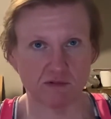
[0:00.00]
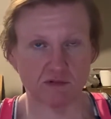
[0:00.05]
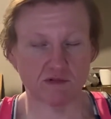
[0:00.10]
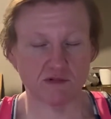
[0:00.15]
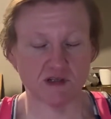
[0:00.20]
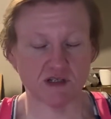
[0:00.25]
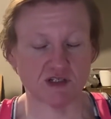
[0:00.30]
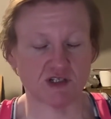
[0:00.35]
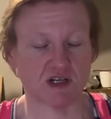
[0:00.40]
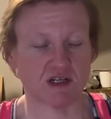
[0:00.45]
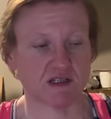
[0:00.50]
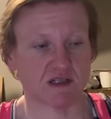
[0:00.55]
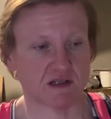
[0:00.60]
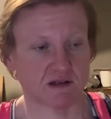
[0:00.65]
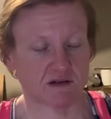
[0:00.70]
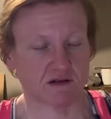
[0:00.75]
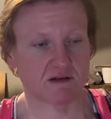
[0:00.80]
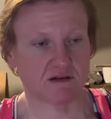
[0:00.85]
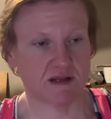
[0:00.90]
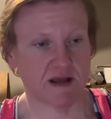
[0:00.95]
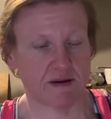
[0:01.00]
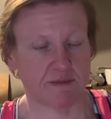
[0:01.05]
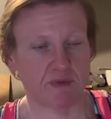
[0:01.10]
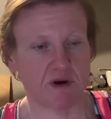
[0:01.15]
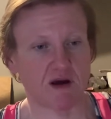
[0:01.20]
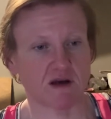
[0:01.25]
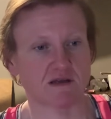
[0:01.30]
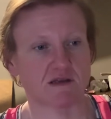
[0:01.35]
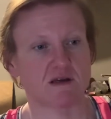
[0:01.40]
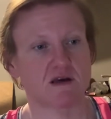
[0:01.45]
suggested
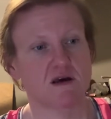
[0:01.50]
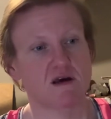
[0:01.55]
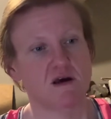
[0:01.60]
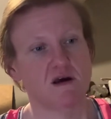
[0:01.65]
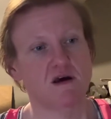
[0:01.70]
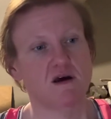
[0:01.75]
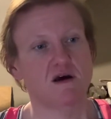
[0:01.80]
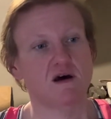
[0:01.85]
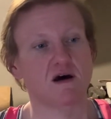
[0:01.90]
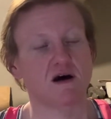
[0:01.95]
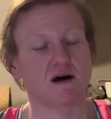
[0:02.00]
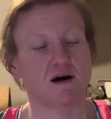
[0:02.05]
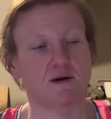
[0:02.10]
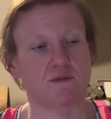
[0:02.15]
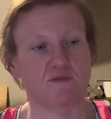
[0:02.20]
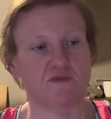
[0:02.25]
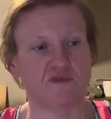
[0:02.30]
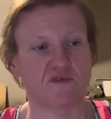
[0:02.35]
$10